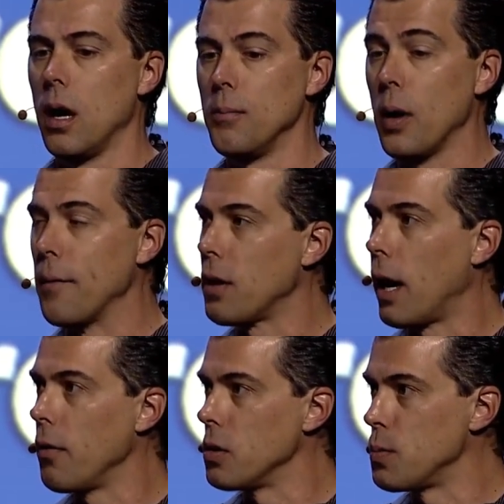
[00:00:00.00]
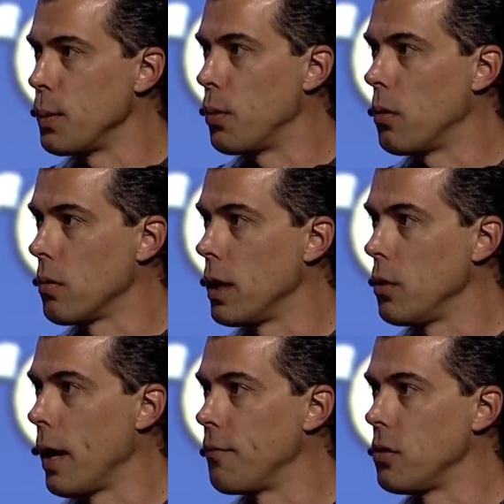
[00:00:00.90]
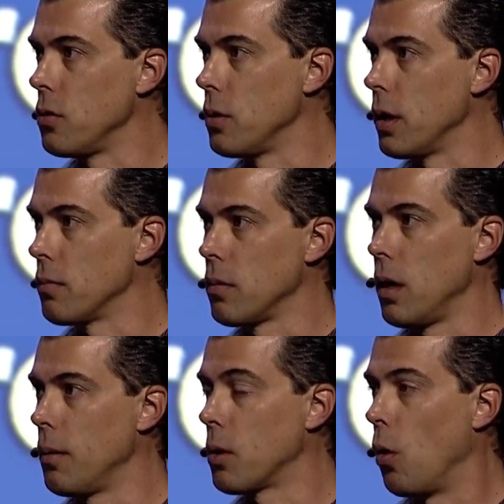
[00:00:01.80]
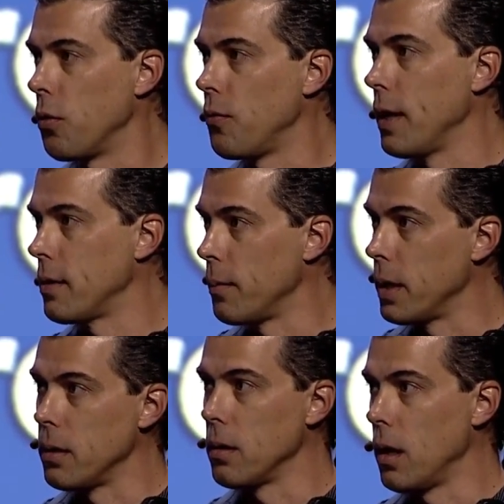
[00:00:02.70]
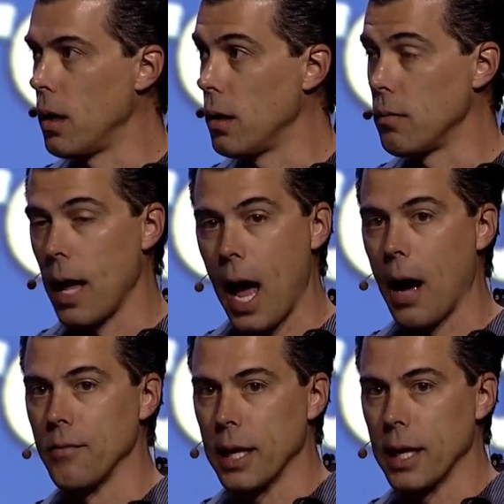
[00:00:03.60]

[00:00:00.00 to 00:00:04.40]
You have to hire those people, and you have to cultivate them and have